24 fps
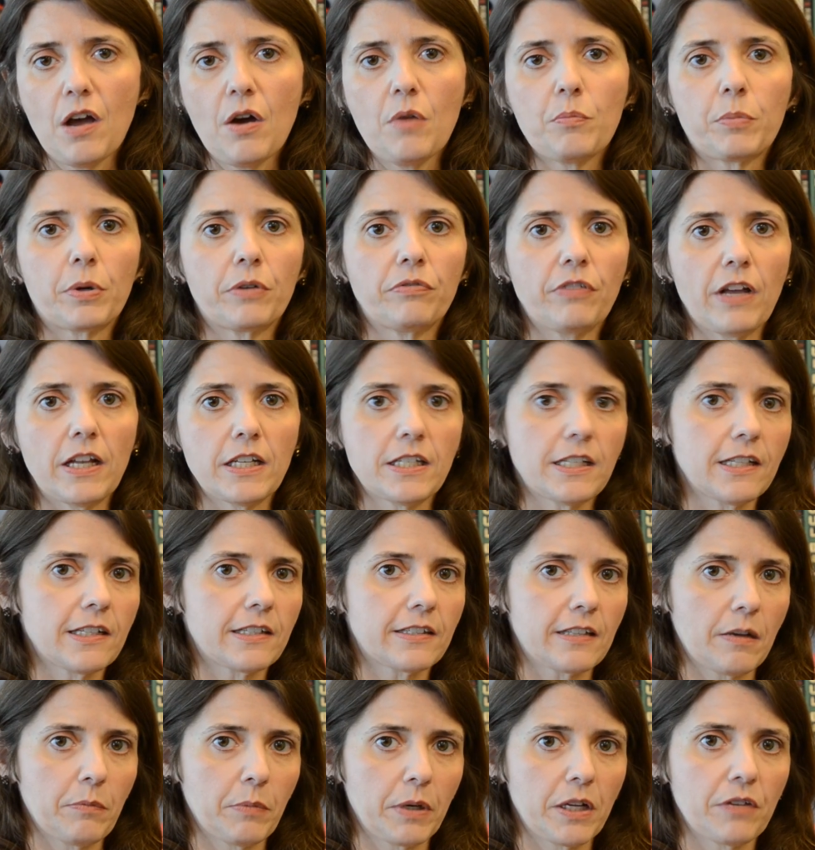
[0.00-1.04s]
preventing
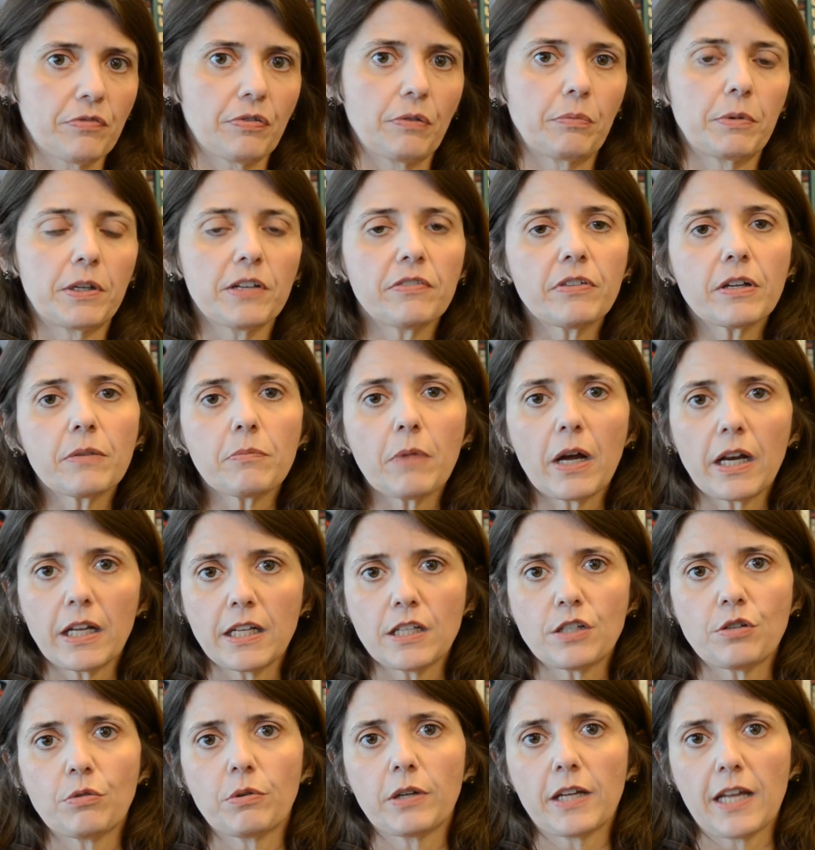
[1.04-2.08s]
somebody from giving money
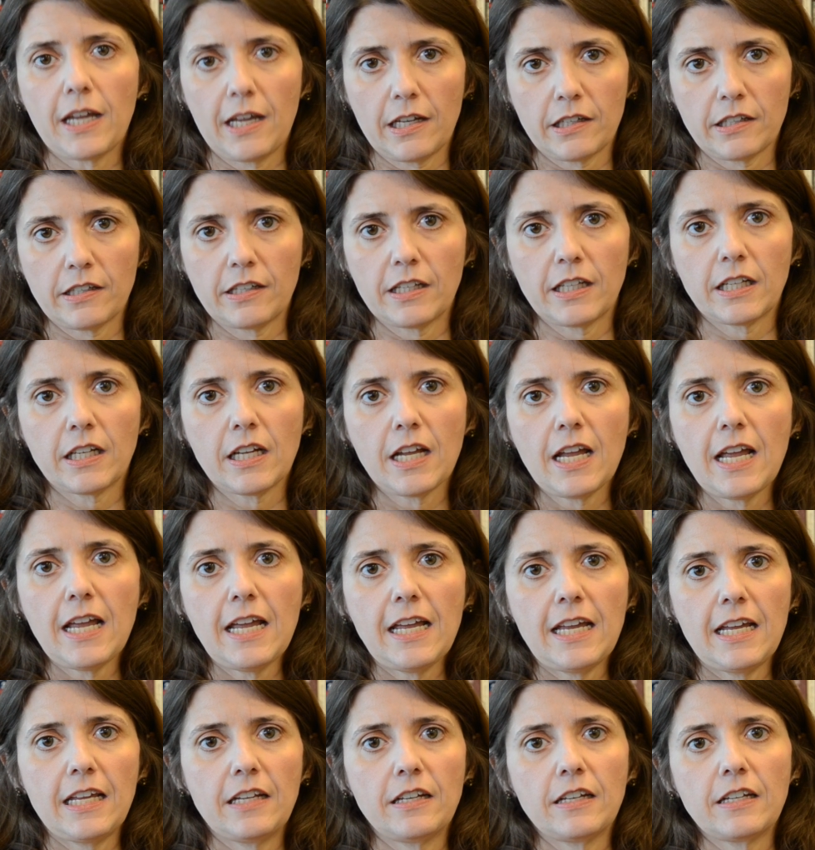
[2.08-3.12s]
to a candidate
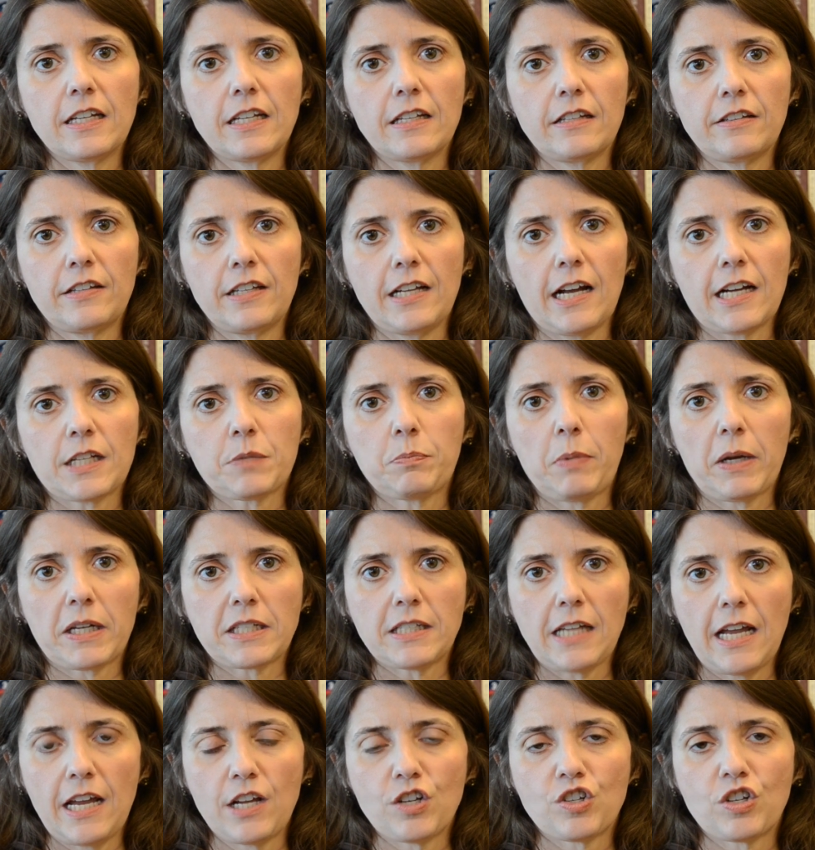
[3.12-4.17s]
in the
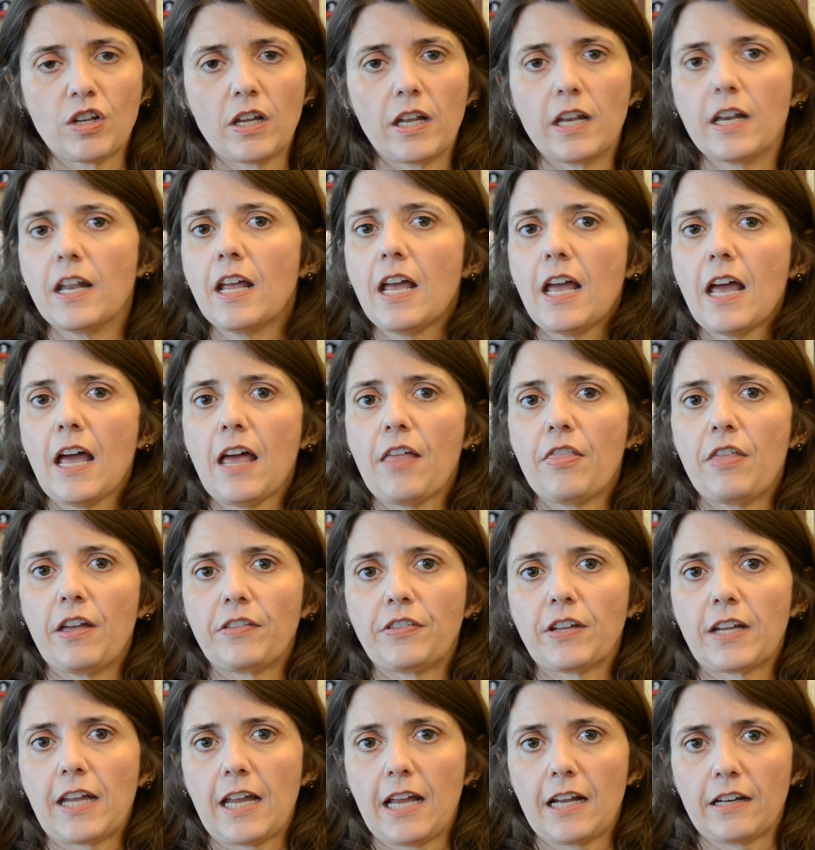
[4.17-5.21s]
expectation that
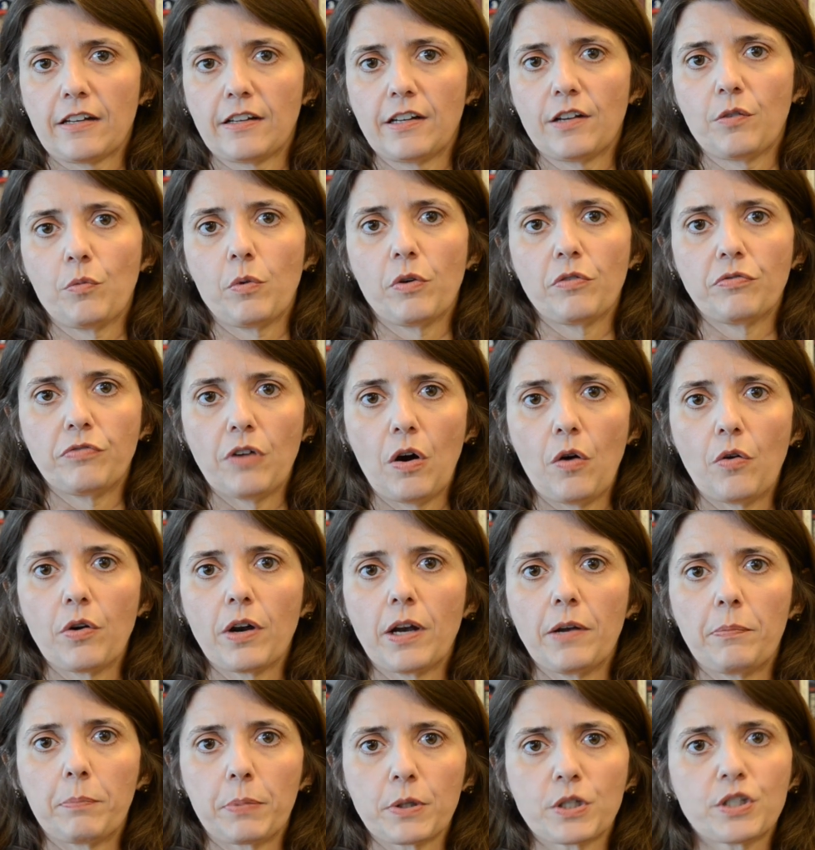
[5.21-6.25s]
the candidate will vote
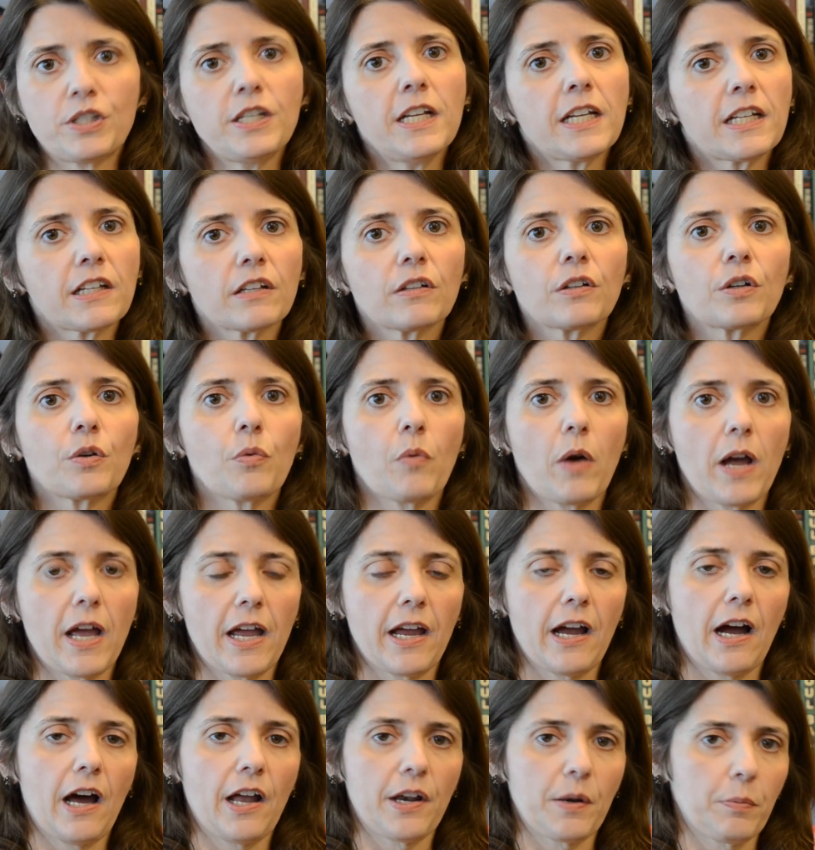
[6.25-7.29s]
a particular way
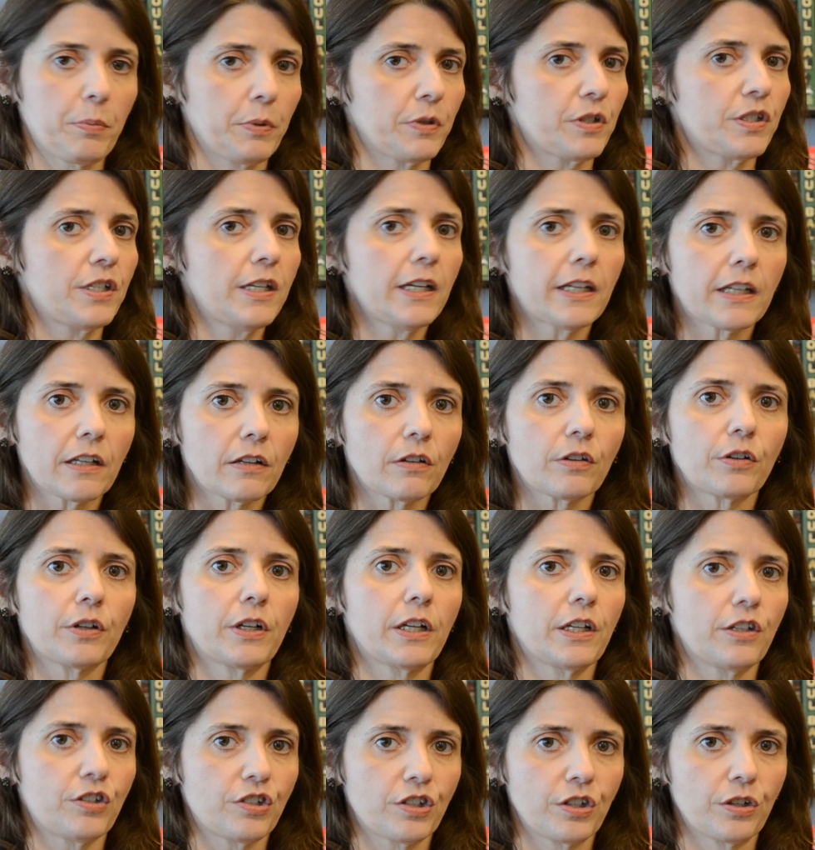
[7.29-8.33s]
on a particular
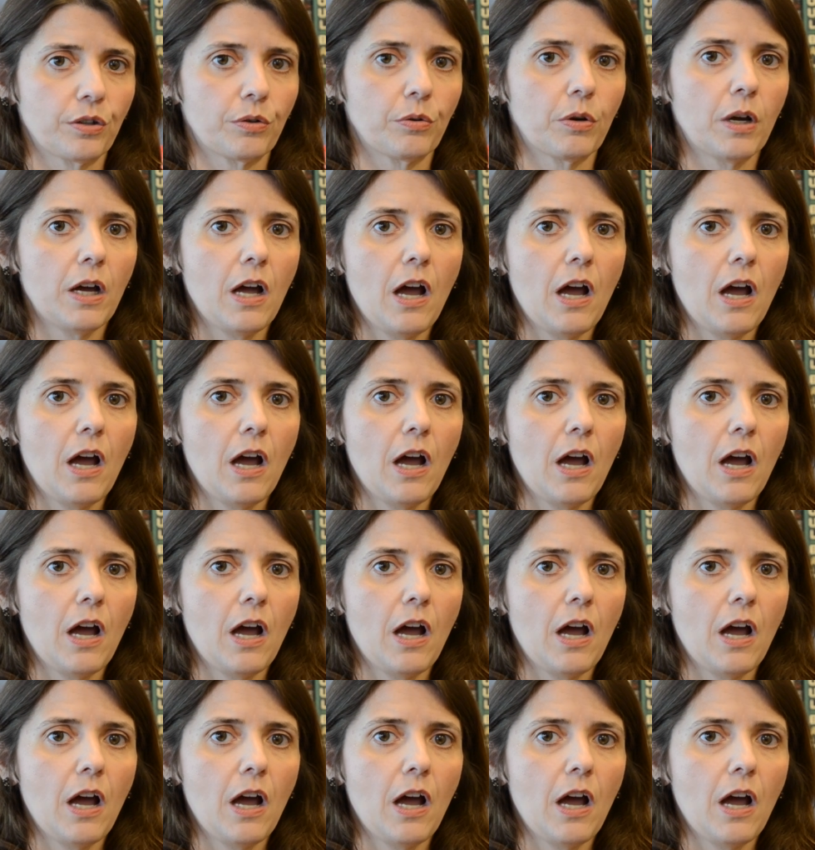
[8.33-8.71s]
issue,